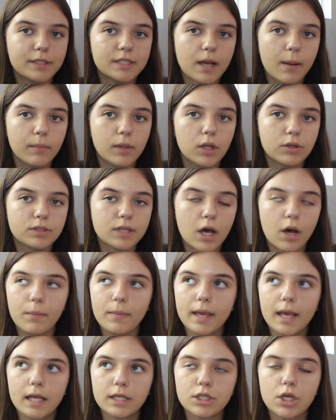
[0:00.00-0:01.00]
it down below to help
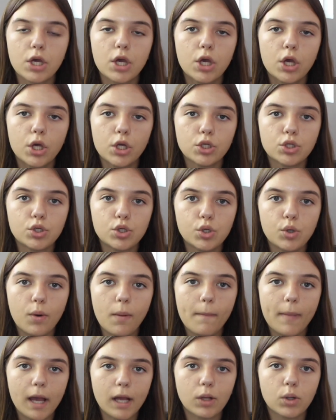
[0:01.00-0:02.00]
me get to
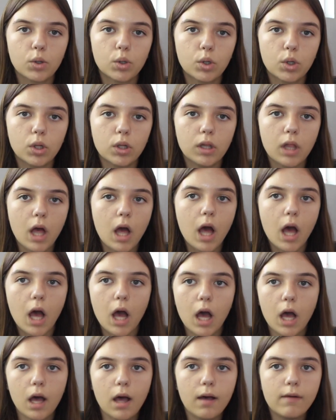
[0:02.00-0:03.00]
my goal
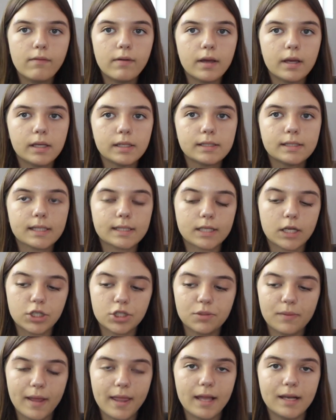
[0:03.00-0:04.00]
of
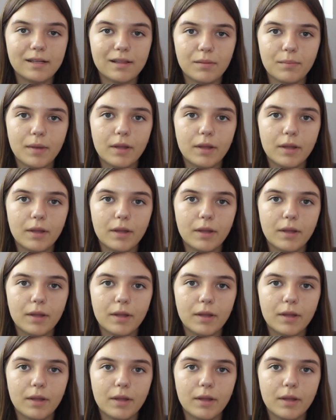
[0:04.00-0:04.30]
600 by the end of the